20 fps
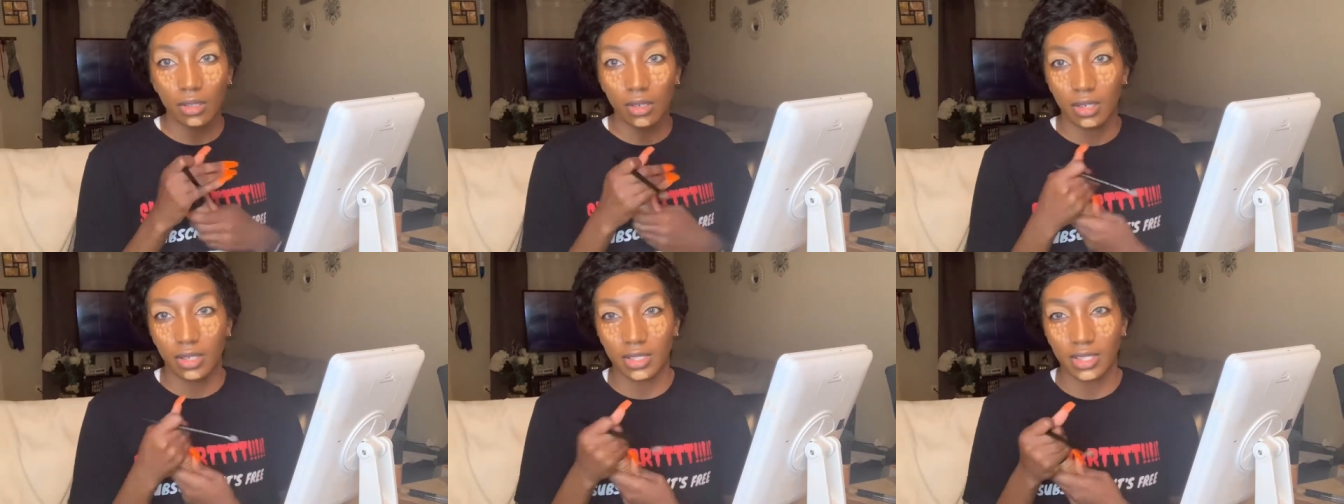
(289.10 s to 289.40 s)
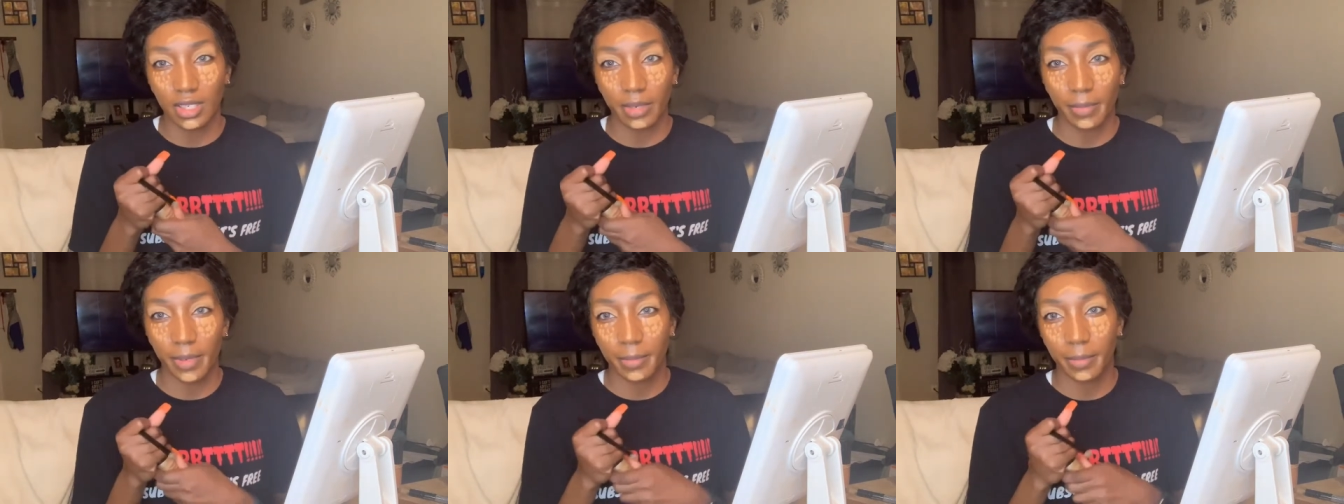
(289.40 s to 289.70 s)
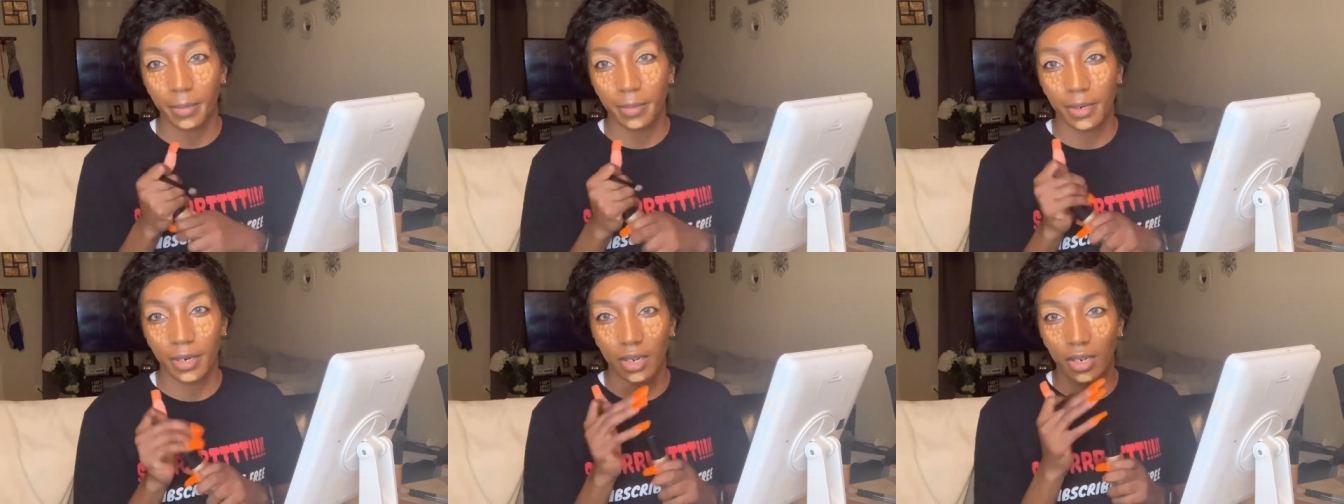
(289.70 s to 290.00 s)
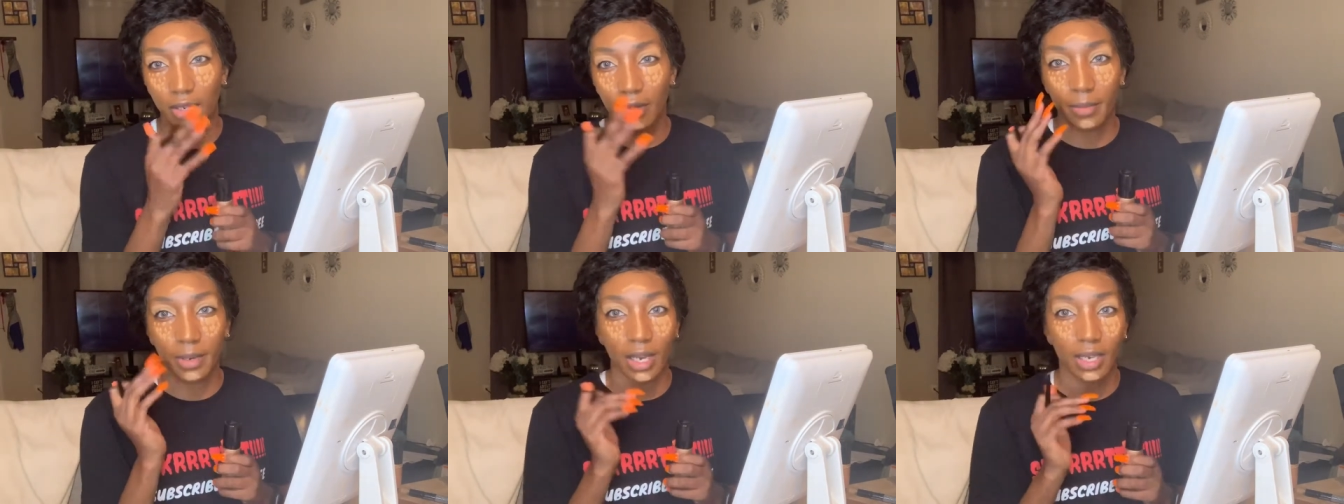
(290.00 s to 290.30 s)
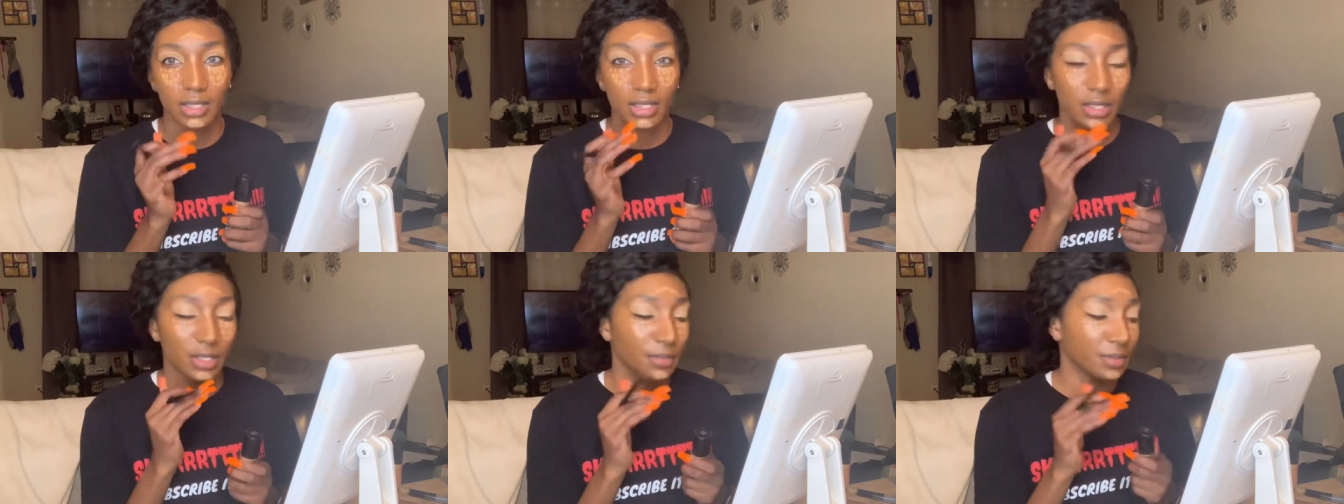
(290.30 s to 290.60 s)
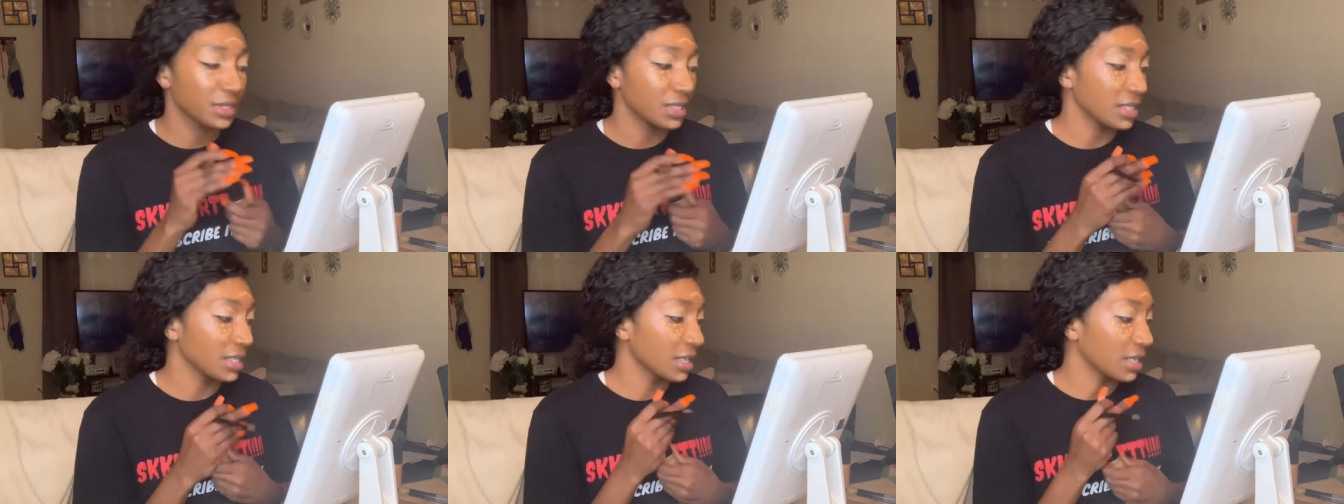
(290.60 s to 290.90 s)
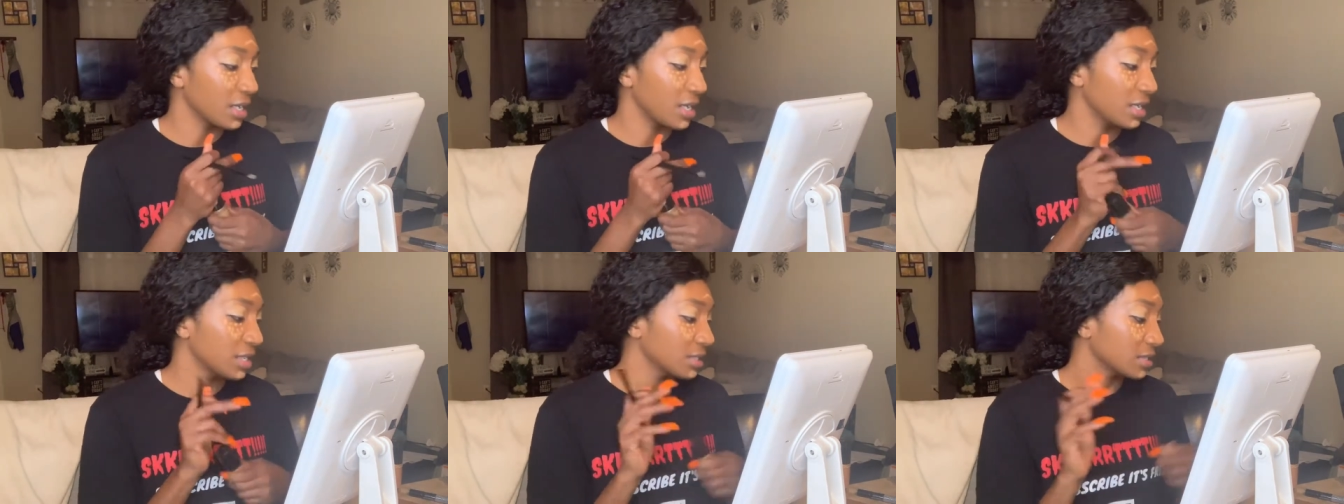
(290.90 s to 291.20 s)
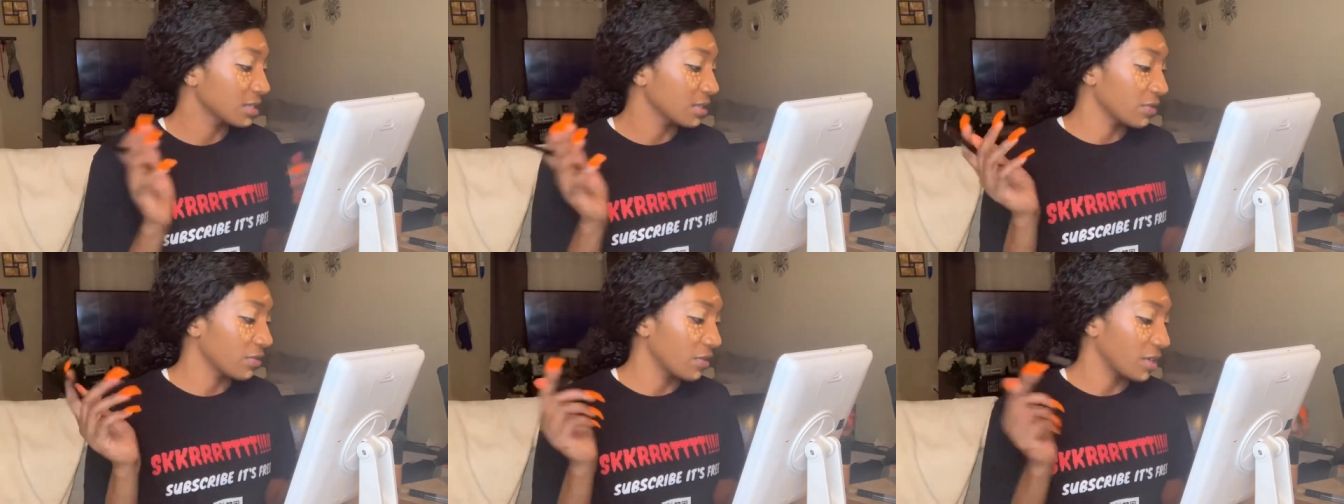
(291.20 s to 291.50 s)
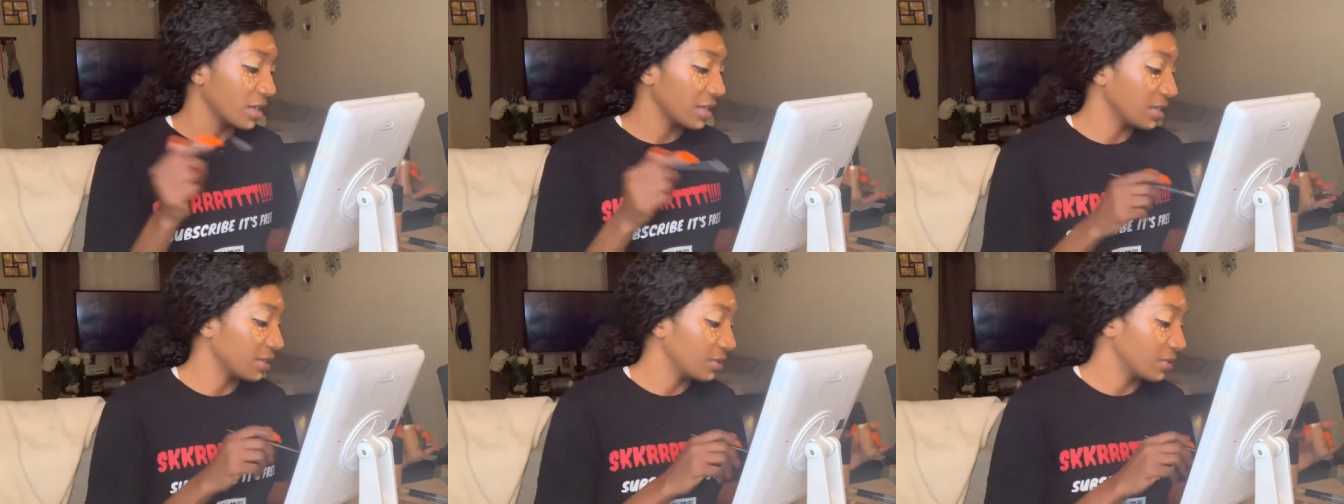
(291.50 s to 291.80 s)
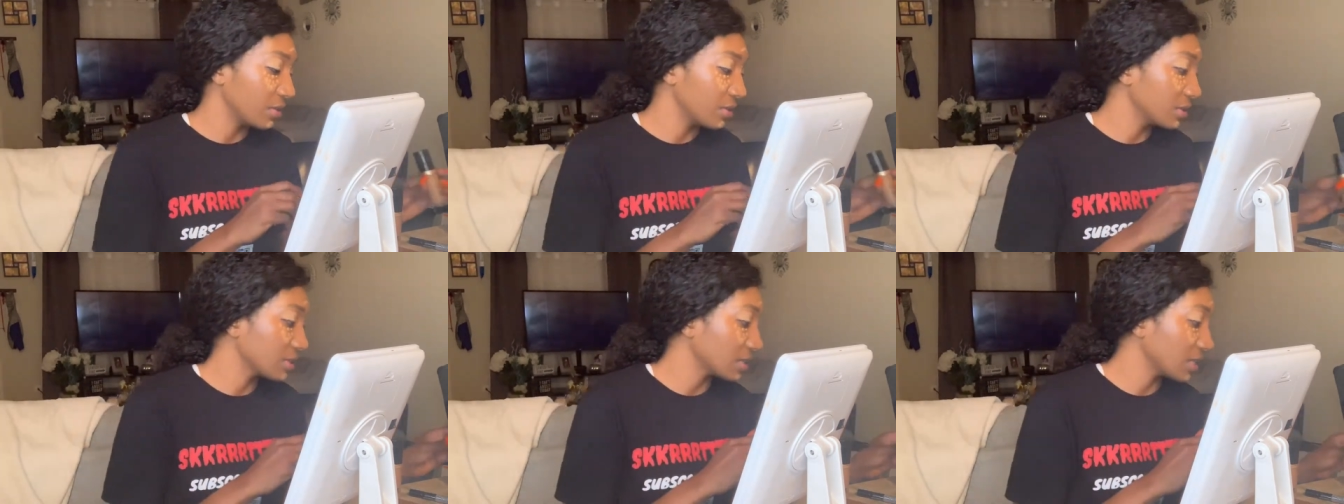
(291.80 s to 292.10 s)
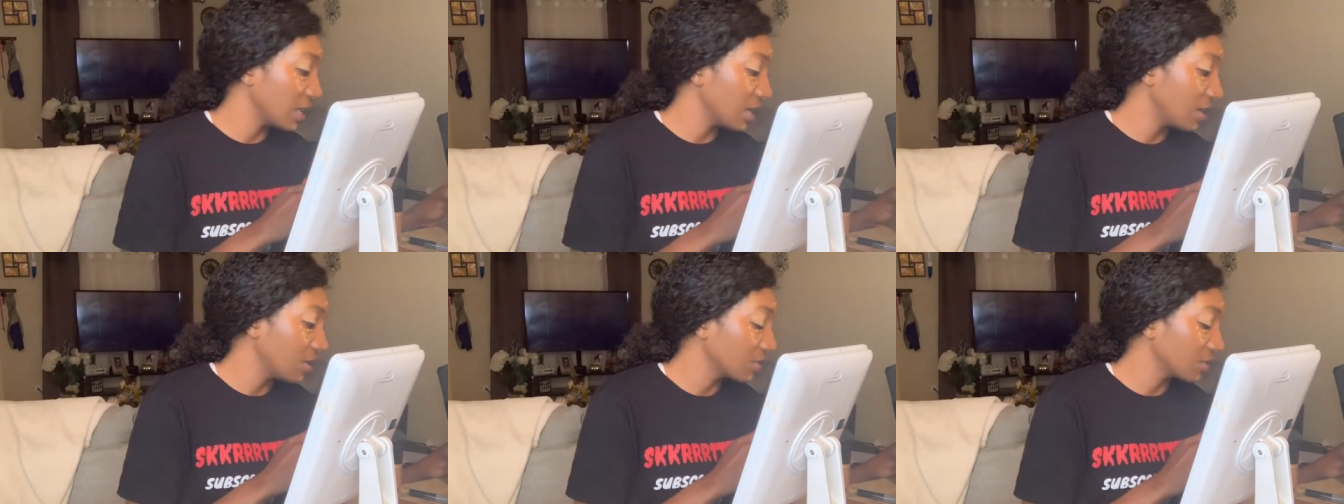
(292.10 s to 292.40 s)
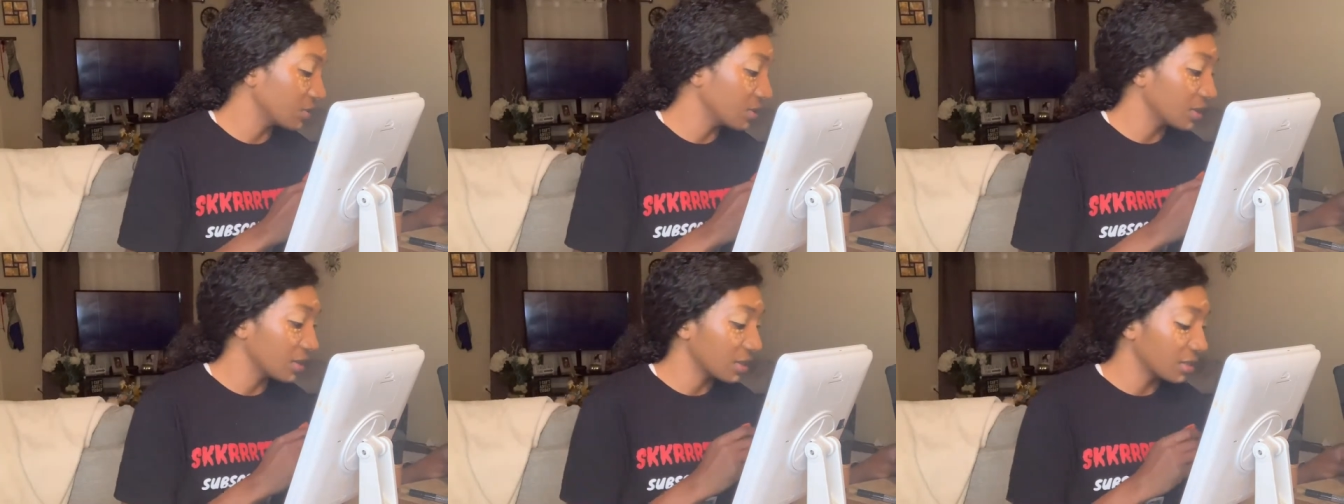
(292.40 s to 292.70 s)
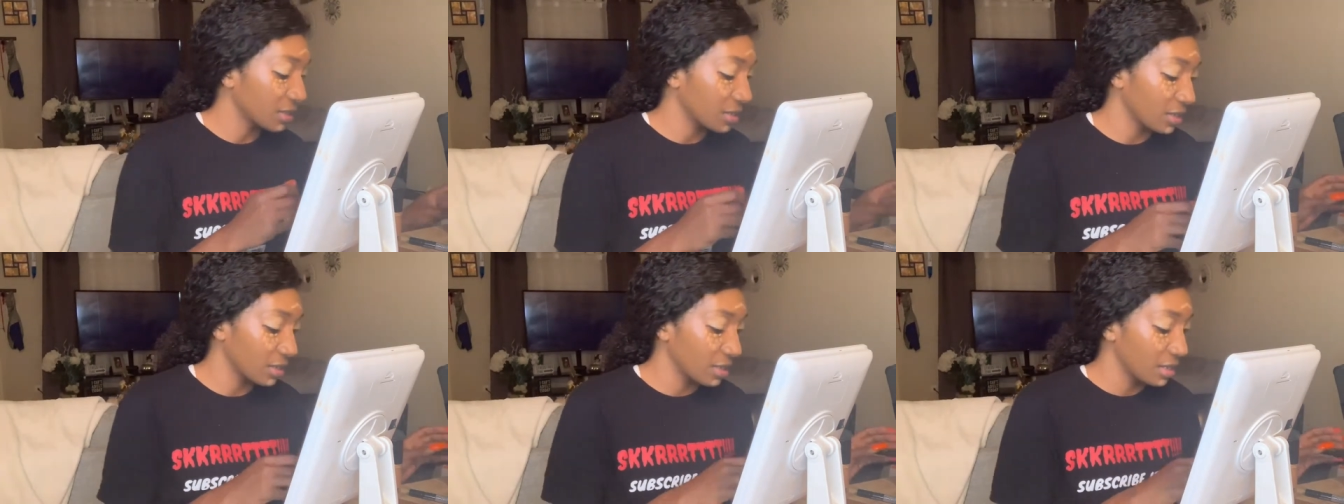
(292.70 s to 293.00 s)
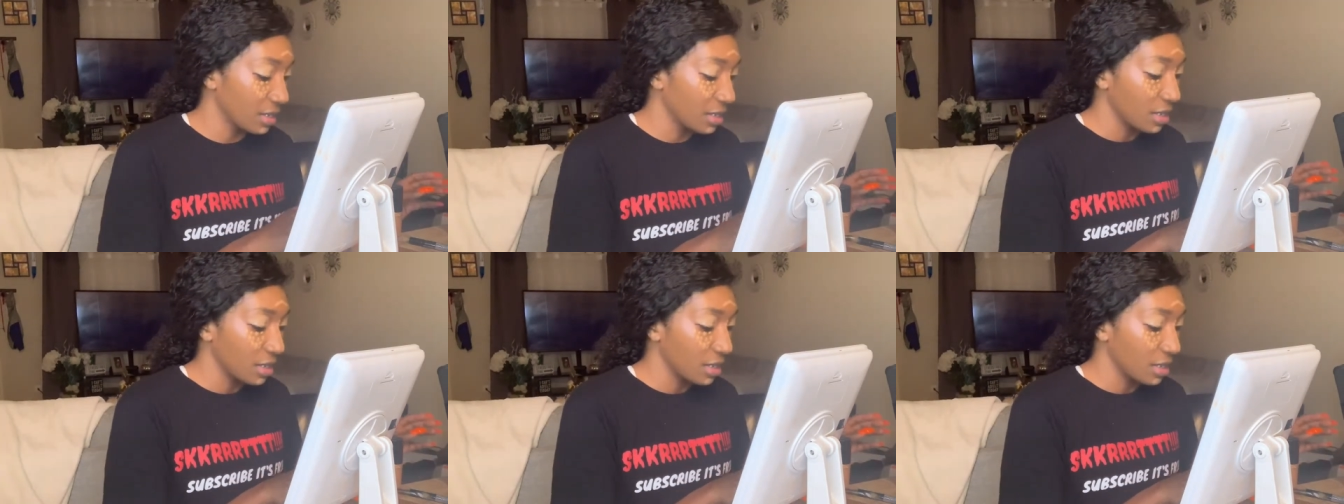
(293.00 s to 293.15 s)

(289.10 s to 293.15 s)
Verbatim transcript: And some people put on lip gloss and lipstick and all this stuff while they doing this. I don't do none of that.